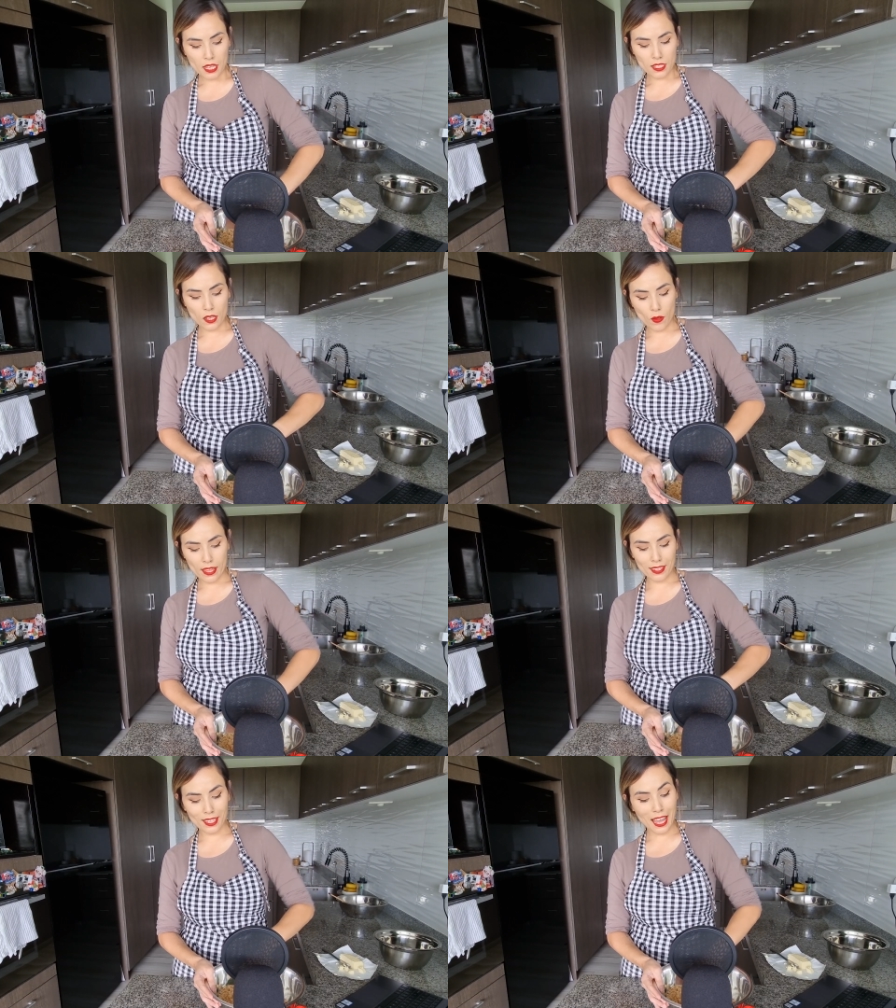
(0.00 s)
So I
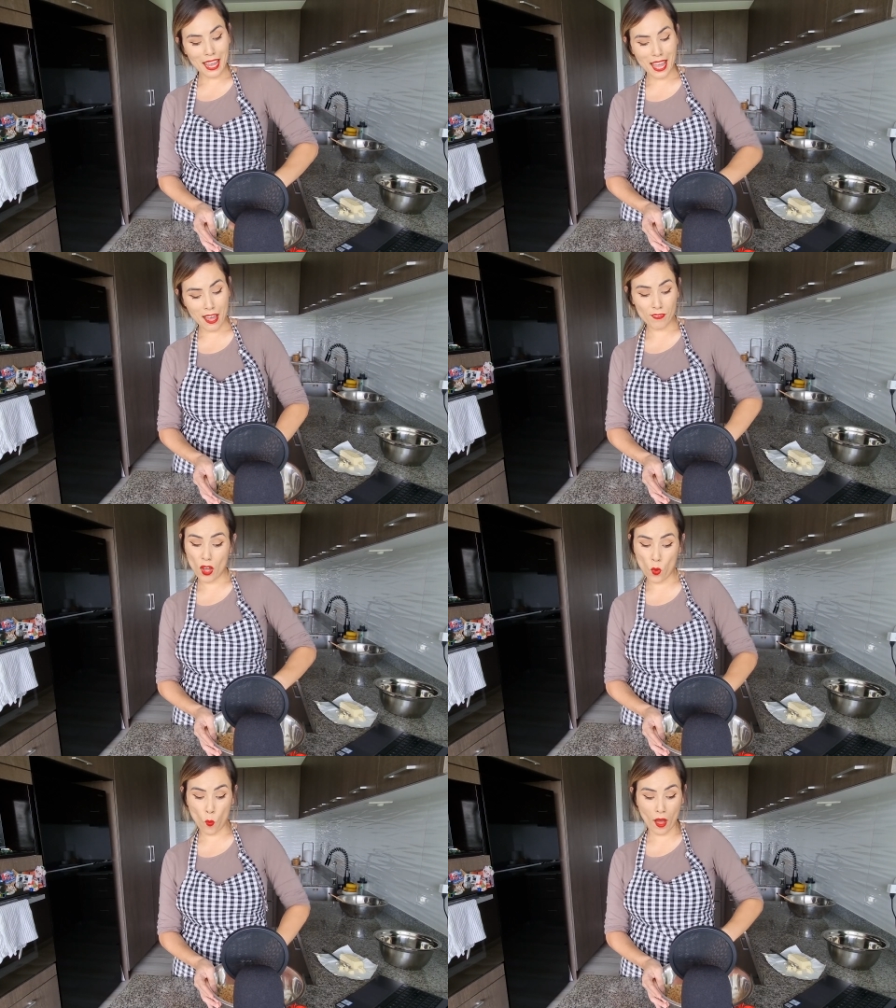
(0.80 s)
think I have
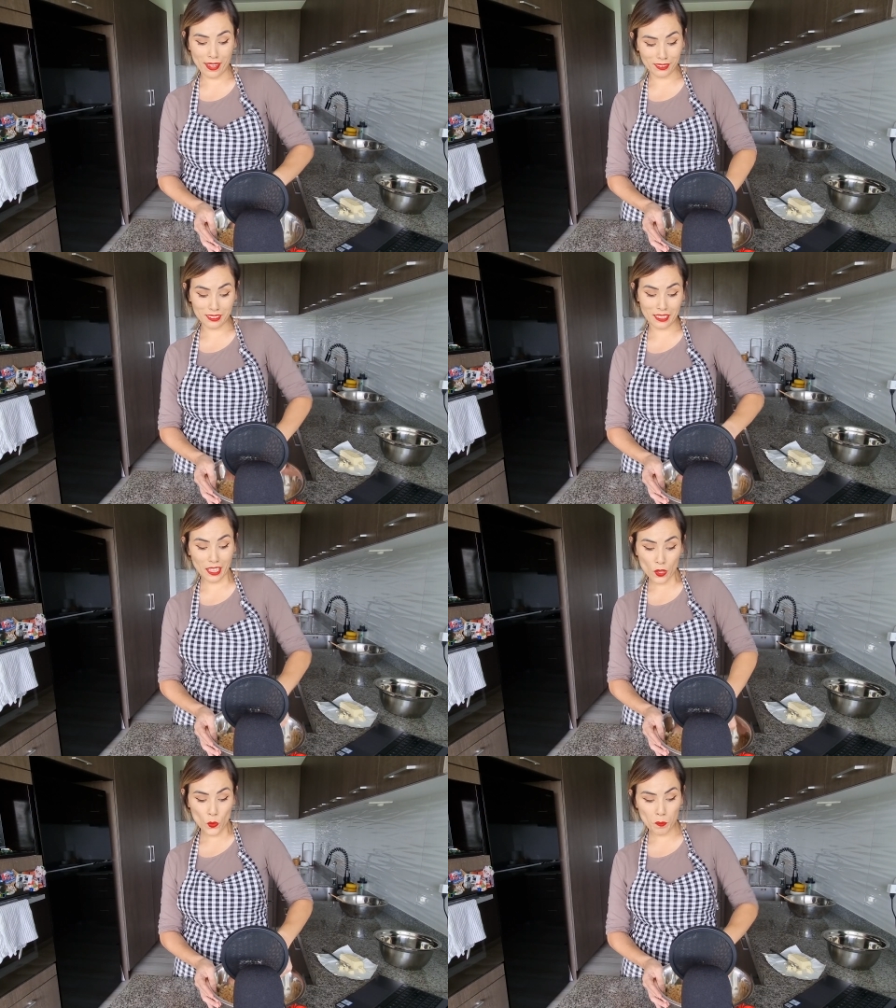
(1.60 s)
a while to
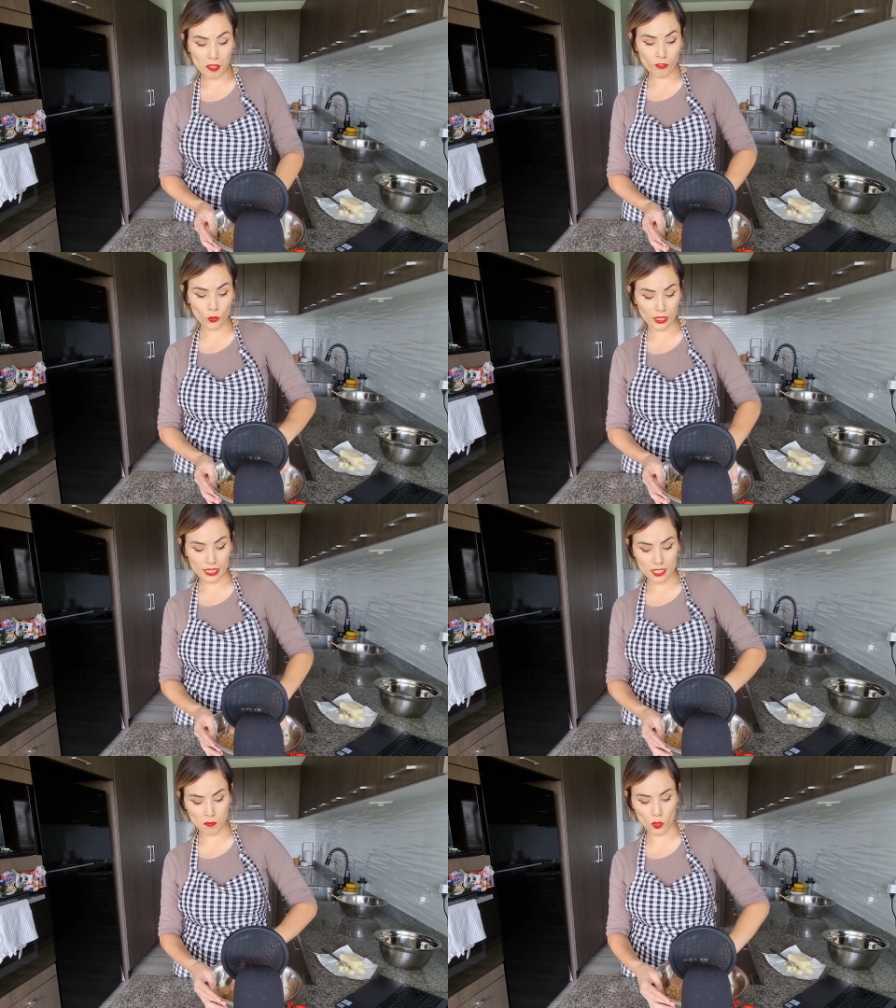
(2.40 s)
go before it
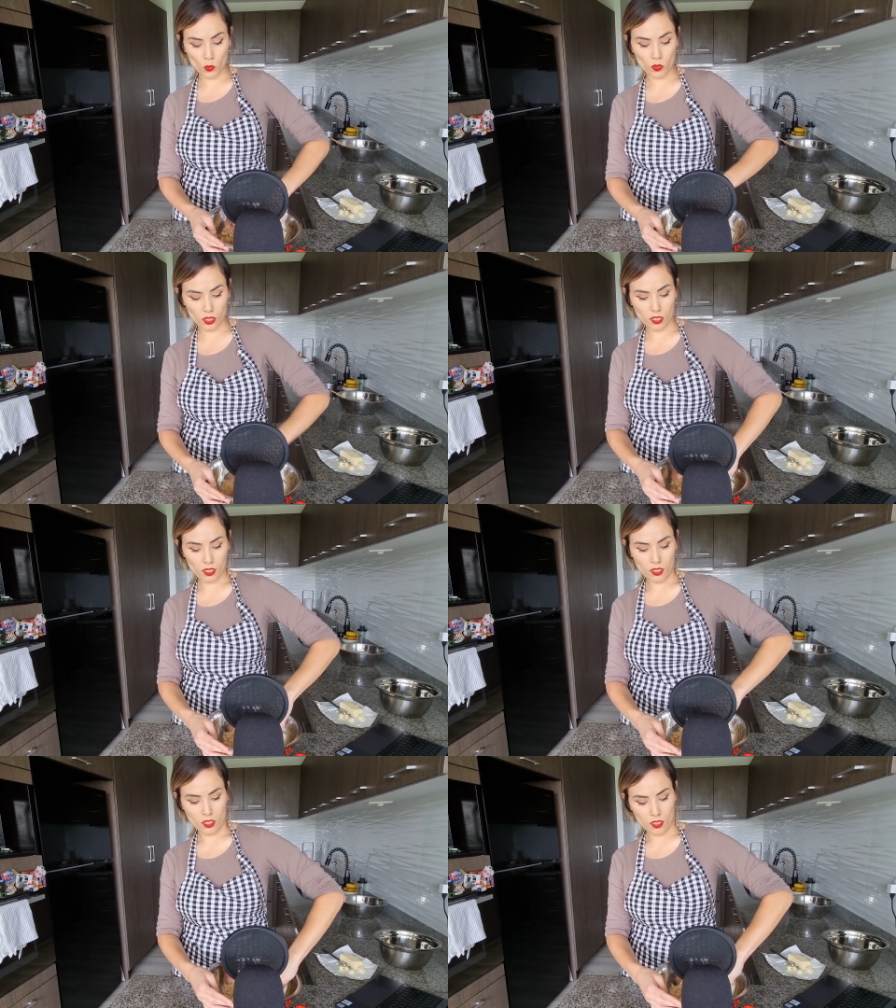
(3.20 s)
is smooth,
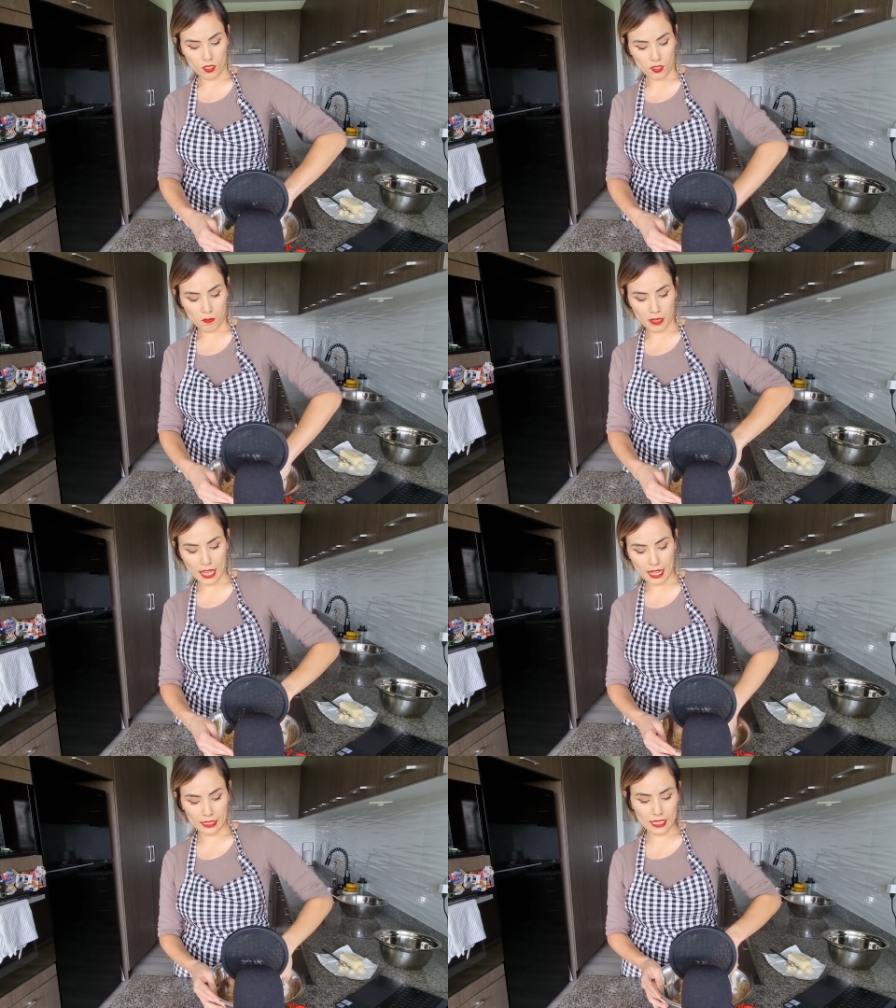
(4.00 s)
but
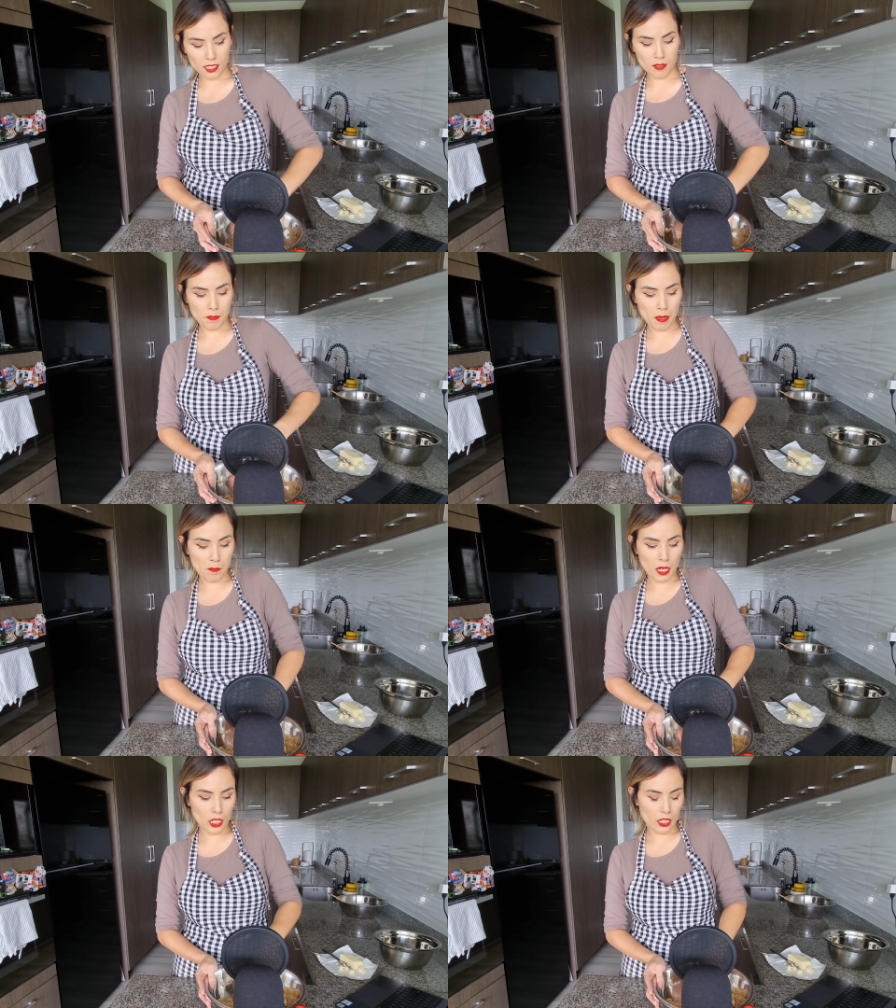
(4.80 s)
at least my
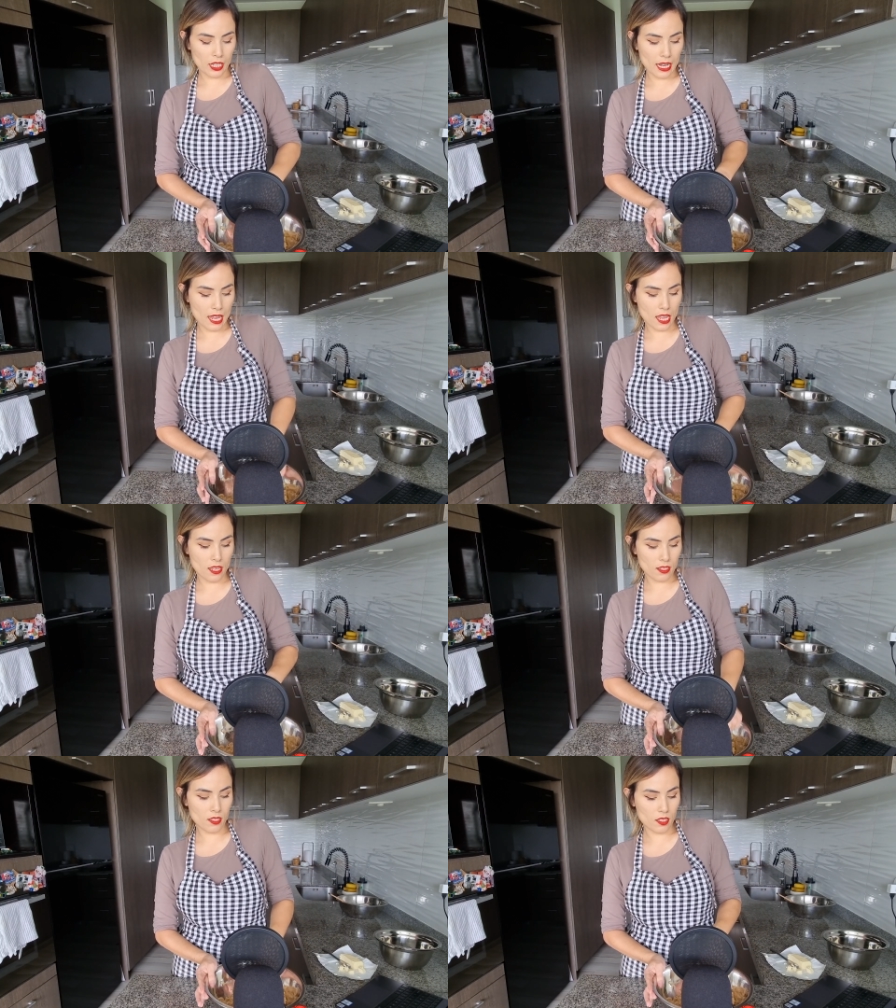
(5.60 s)
butter
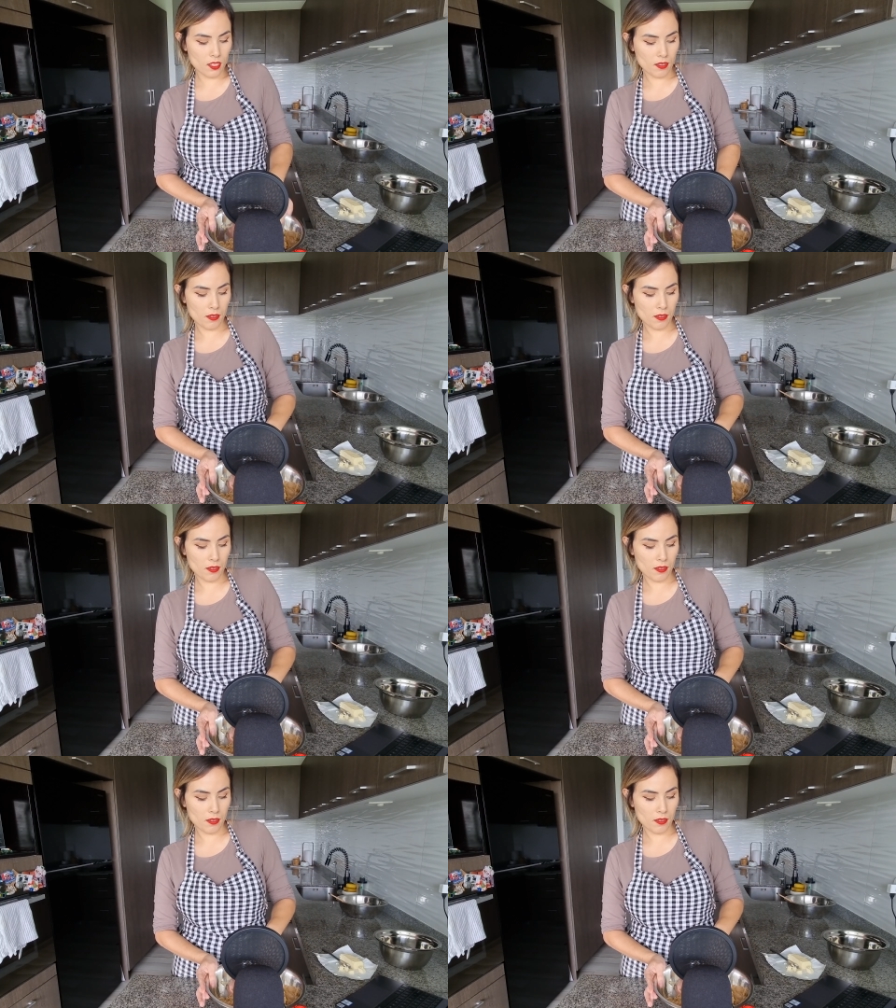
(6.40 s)
is,